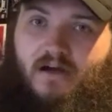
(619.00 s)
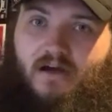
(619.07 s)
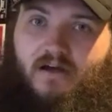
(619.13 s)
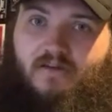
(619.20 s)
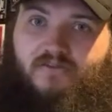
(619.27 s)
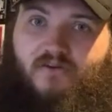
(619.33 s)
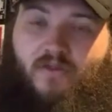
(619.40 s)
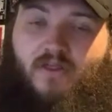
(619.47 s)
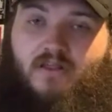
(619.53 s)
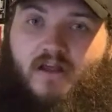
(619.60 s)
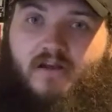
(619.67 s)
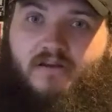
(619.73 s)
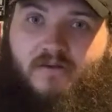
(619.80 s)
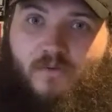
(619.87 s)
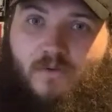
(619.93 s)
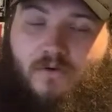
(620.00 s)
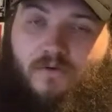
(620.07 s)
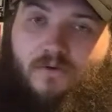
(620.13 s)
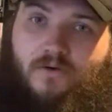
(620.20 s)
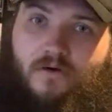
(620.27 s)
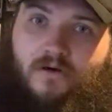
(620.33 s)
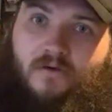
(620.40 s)
So the London World
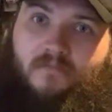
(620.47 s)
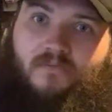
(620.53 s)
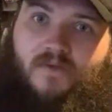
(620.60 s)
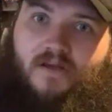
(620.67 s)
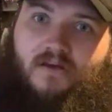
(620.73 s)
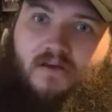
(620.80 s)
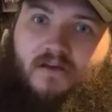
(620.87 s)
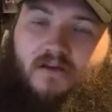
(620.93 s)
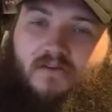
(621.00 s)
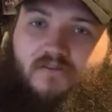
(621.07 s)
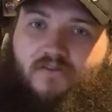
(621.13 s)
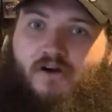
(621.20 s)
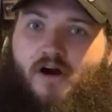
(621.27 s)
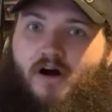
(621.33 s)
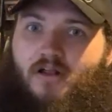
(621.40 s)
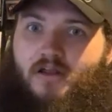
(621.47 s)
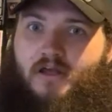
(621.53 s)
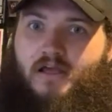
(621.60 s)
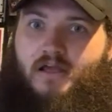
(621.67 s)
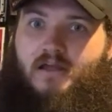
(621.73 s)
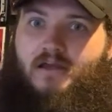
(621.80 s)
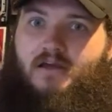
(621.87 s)
Order is
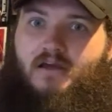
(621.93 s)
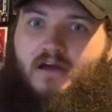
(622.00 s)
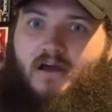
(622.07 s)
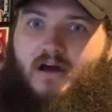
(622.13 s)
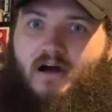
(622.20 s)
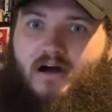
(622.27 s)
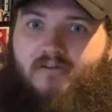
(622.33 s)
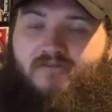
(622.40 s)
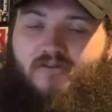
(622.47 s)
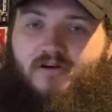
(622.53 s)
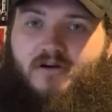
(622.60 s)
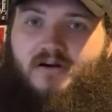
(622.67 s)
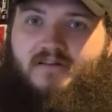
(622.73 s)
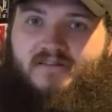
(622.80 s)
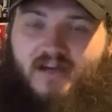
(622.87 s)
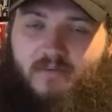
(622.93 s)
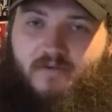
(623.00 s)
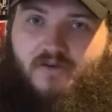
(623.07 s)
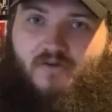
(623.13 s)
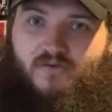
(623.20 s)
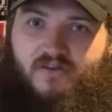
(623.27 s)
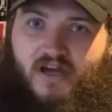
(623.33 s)
calling for
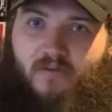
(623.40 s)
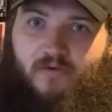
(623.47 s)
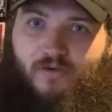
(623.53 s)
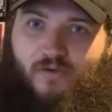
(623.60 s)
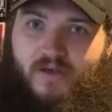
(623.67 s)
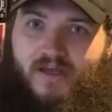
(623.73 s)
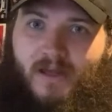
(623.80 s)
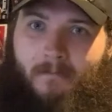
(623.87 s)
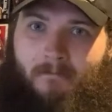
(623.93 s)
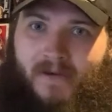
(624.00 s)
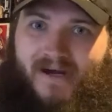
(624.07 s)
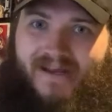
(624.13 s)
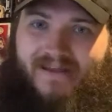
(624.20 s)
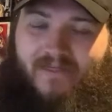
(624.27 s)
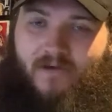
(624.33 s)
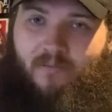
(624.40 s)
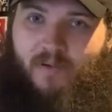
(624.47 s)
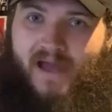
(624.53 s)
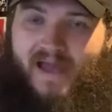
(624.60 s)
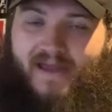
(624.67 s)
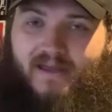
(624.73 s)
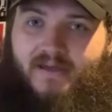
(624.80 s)
WWE Money in the
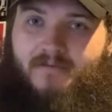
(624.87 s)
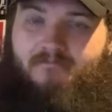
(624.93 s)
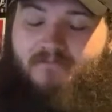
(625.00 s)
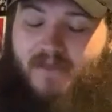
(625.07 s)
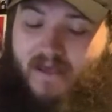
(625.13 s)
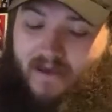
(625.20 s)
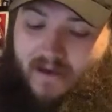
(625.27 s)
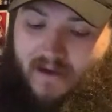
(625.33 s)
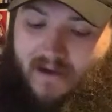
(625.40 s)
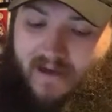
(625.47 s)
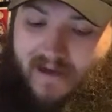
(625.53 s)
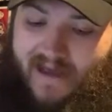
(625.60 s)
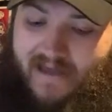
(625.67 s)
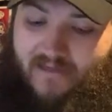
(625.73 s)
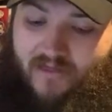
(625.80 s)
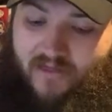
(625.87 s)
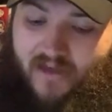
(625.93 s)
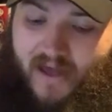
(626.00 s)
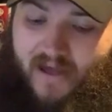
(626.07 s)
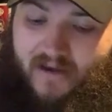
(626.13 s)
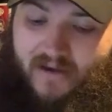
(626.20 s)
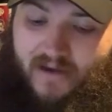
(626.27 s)
Bank. And
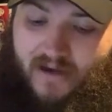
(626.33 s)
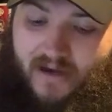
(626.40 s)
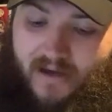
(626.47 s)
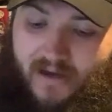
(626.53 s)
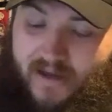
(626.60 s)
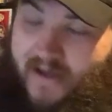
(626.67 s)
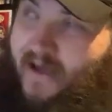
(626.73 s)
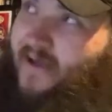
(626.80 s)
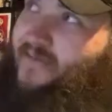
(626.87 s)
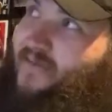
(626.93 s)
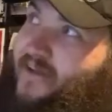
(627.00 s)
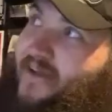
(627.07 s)
then, yeah, as they